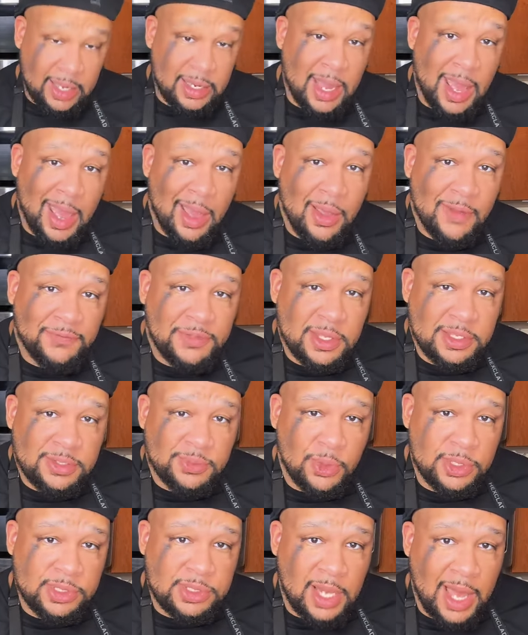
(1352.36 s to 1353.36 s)
And now uh, if
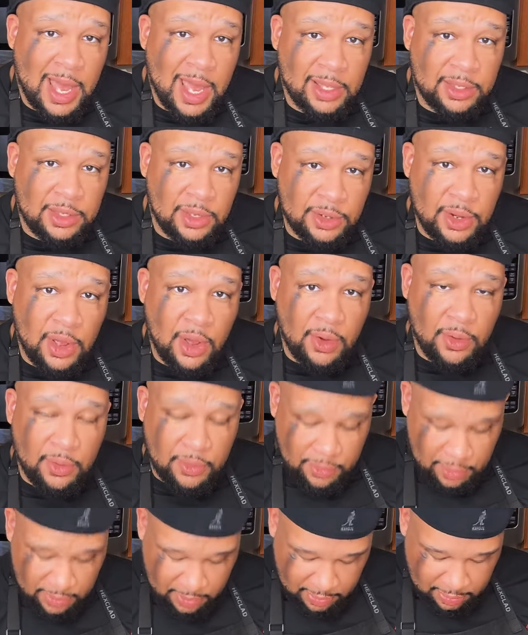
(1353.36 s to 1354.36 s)
this was like, you
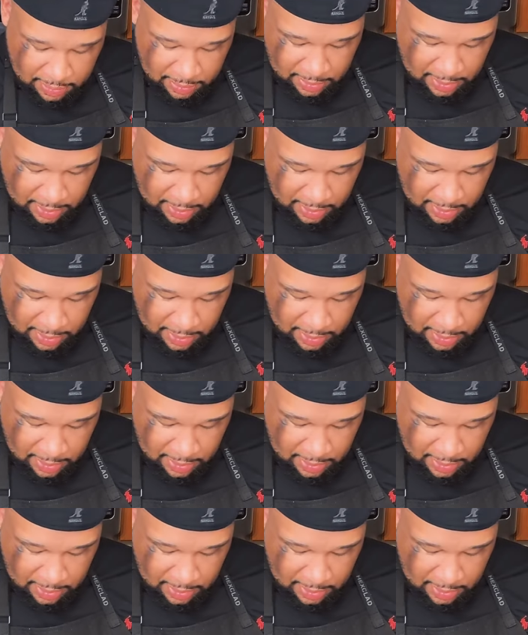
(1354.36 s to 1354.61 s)
know,